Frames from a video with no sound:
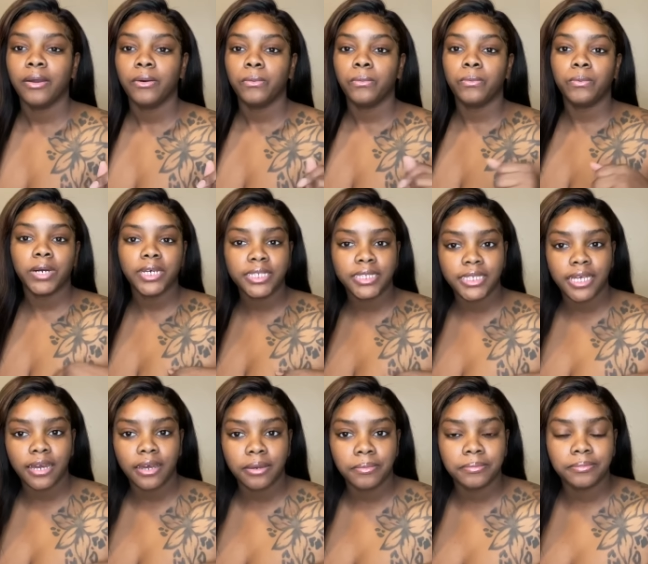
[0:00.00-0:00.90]
What's
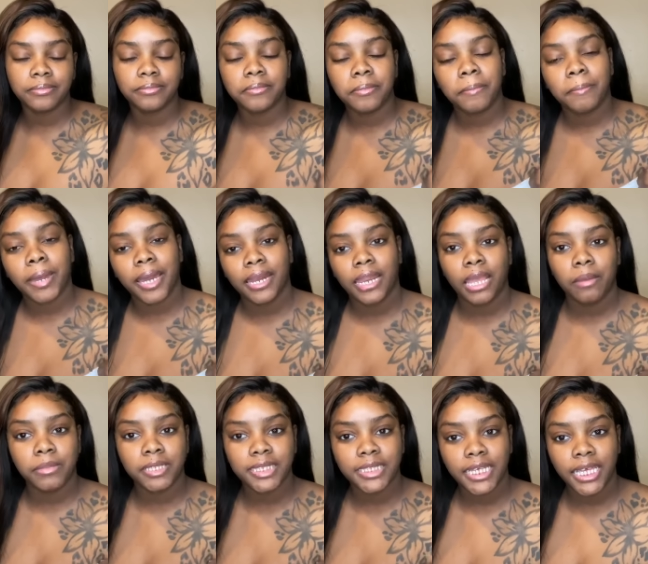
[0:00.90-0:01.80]
up? My name
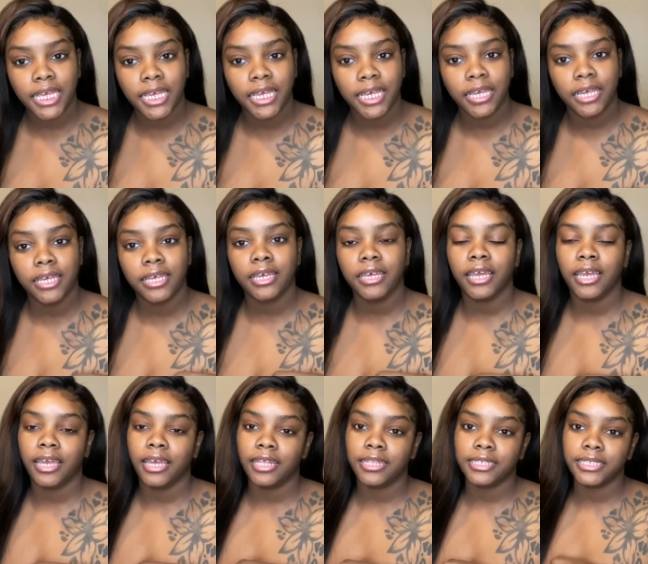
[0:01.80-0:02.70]
is Kiki
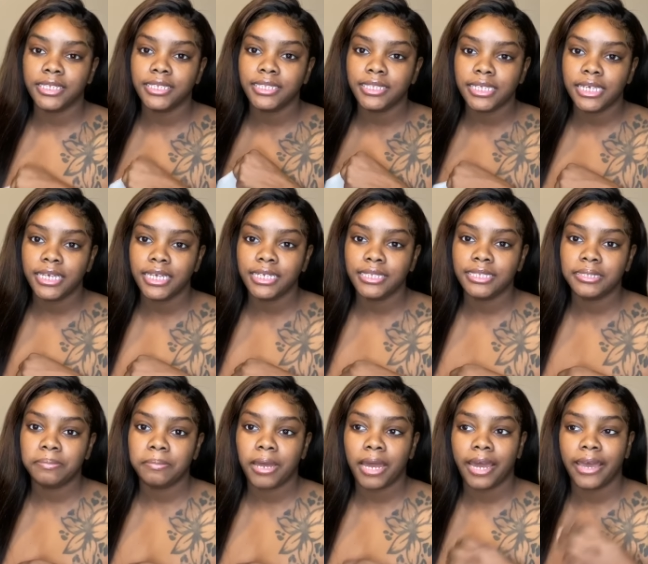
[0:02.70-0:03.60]
and this is
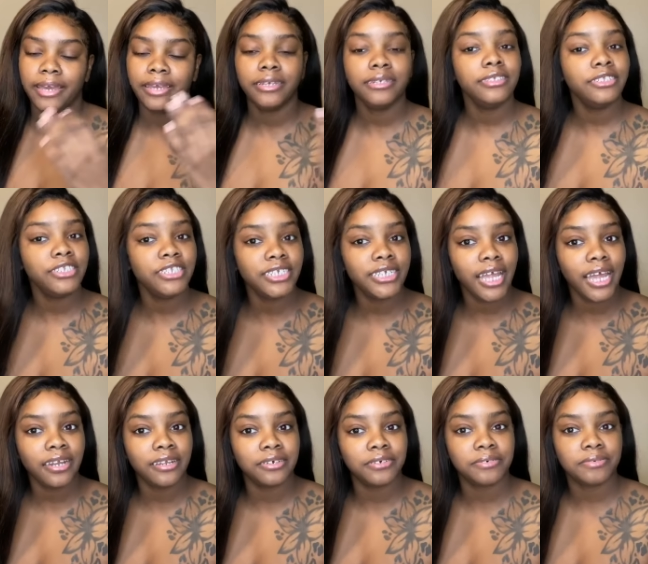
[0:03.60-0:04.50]
my
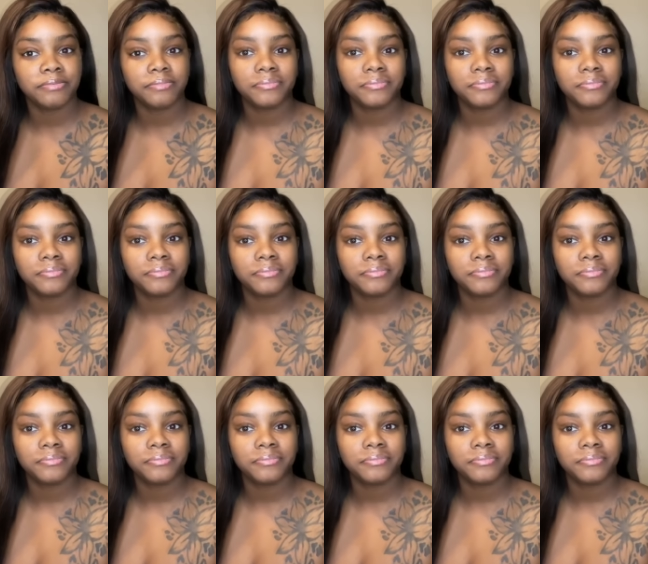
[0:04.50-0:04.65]
channel.